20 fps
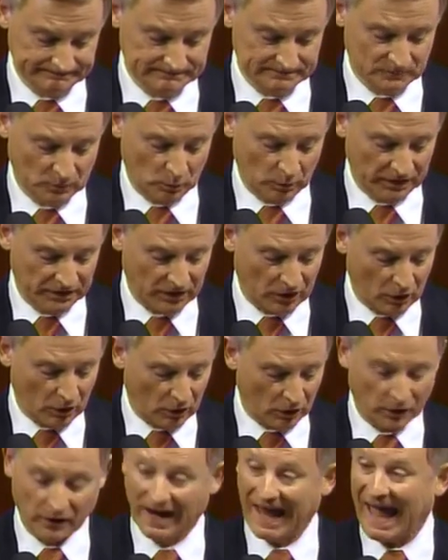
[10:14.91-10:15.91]
We
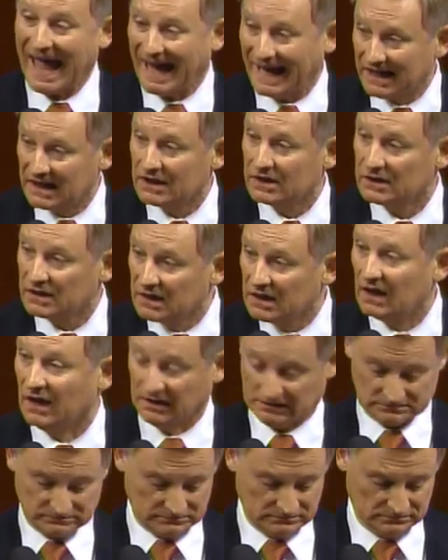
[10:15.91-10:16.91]
are at it
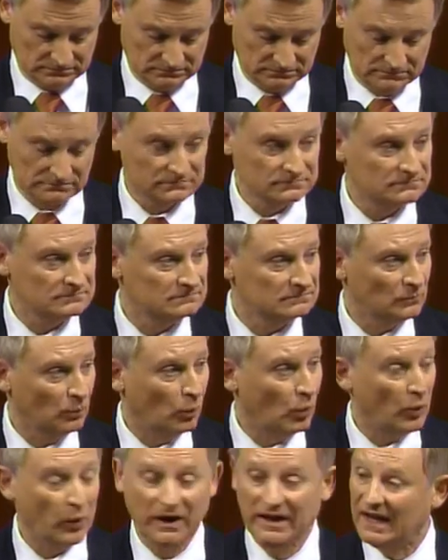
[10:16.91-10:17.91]
again.
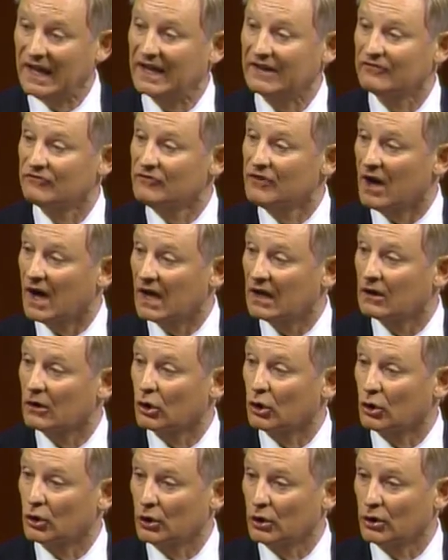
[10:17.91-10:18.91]
We have not
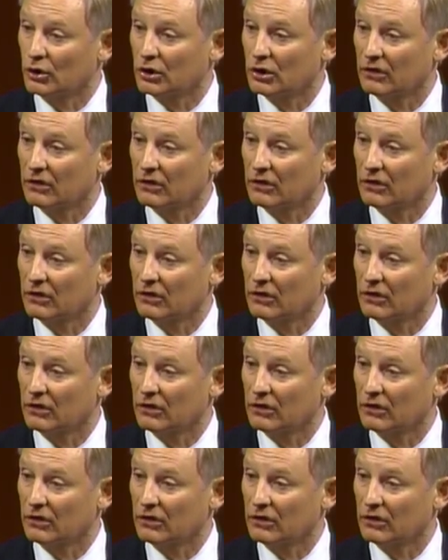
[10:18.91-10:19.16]
learned a